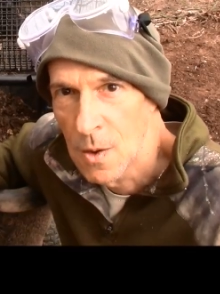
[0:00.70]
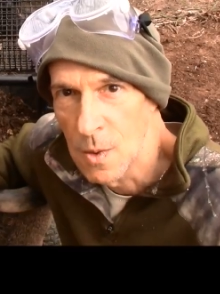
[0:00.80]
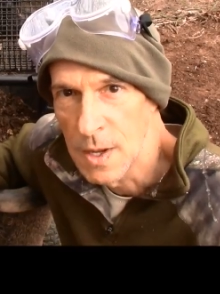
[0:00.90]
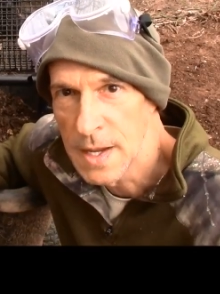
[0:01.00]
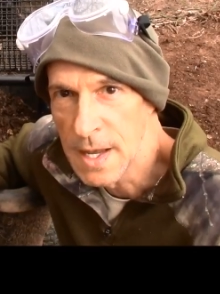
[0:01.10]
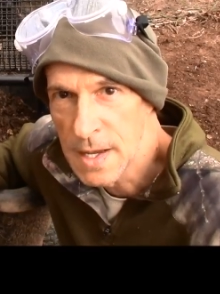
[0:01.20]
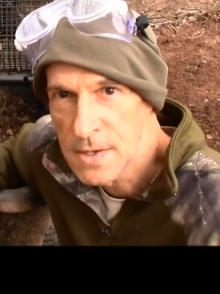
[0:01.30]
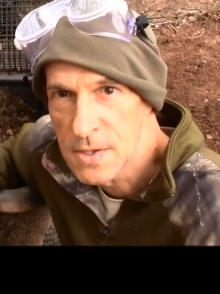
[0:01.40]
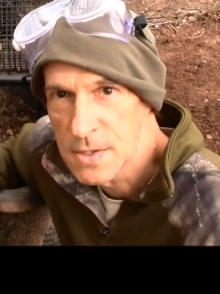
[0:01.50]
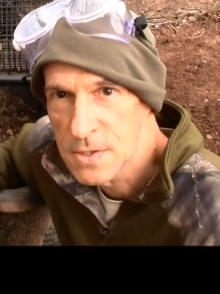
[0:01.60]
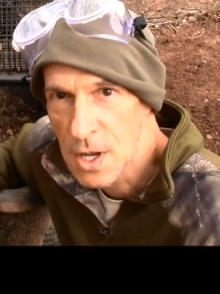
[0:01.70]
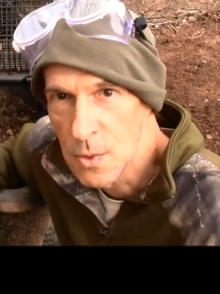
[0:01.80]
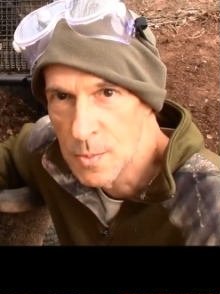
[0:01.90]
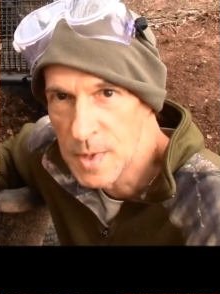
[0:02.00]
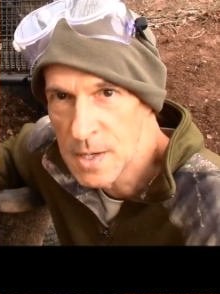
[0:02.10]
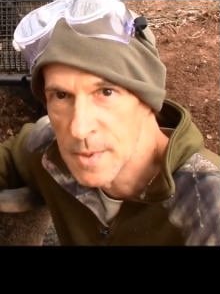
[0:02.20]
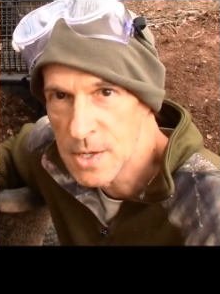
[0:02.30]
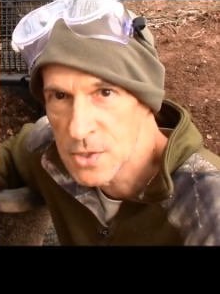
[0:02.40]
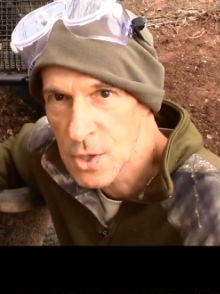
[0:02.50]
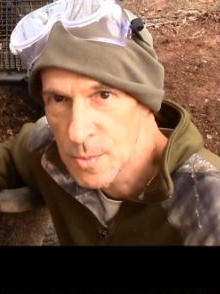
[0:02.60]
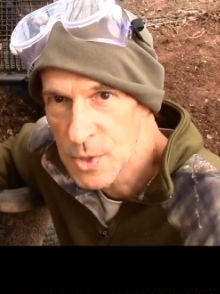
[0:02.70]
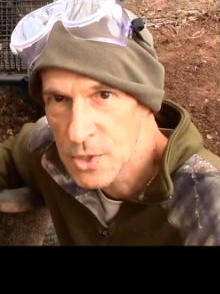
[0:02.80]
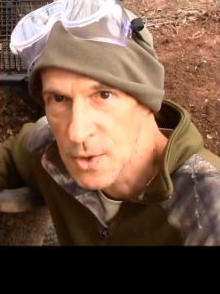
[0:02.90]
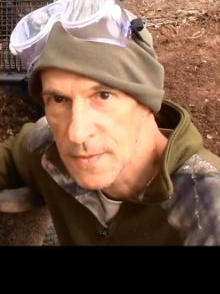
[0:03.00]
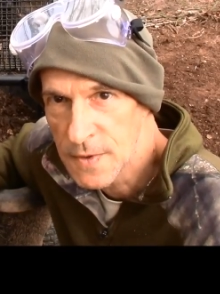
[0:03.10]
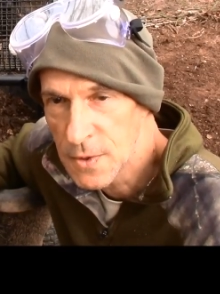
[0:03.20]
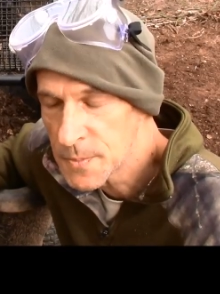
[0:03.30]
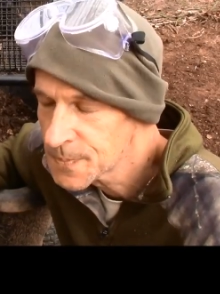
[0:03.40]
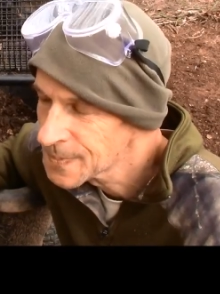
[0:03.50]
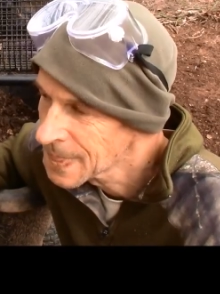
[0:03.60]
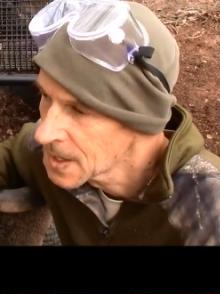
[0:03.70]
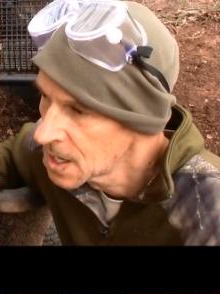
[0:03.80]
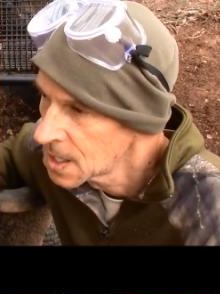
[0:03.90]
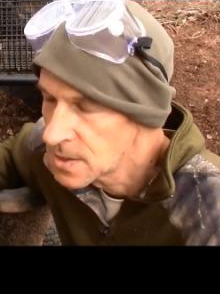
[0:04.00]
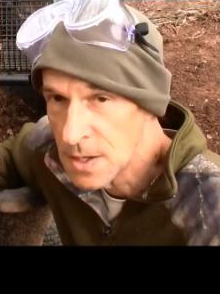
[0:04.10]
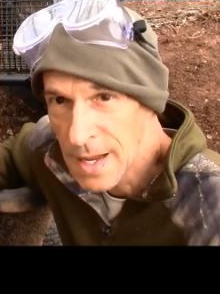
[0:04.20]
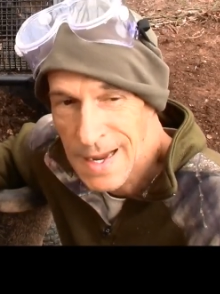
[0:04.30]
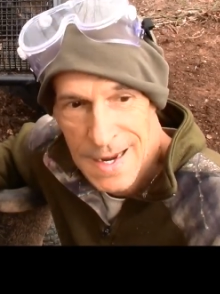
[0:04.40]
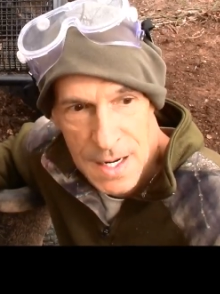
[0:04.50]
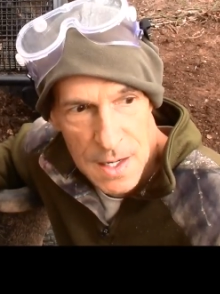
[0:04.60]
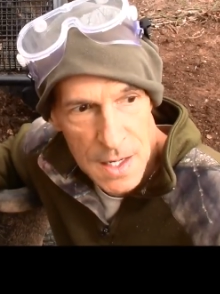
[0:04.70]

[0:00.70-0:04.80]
Well, hey guys, Scott with BWSR Bushcraft here. Today,